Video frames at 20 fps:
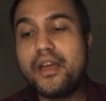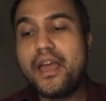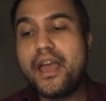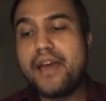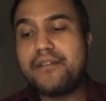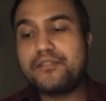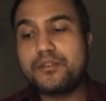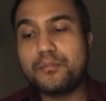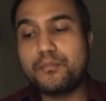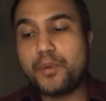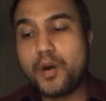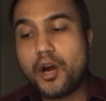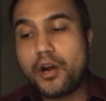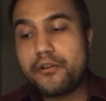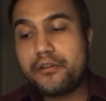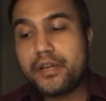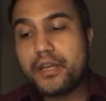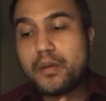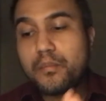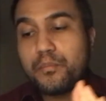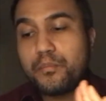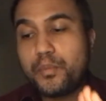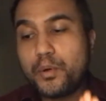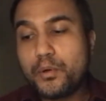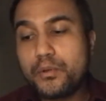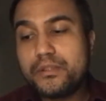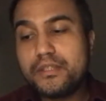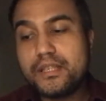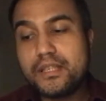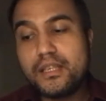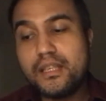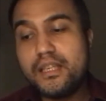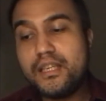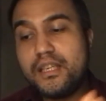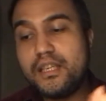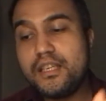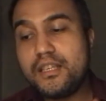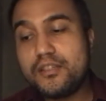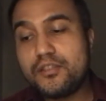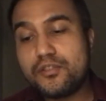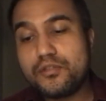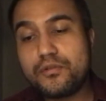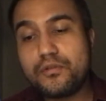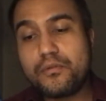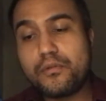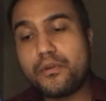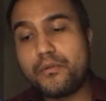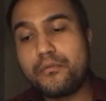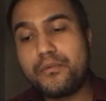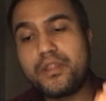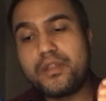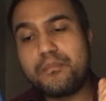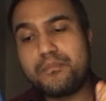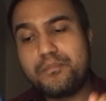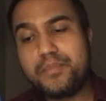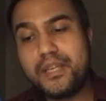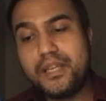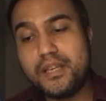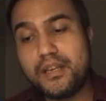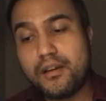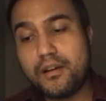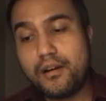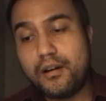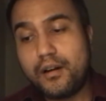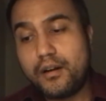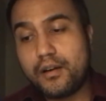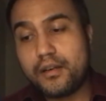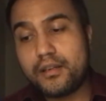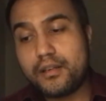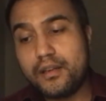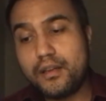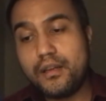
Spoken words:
after barring and bolting each door with a beating heart,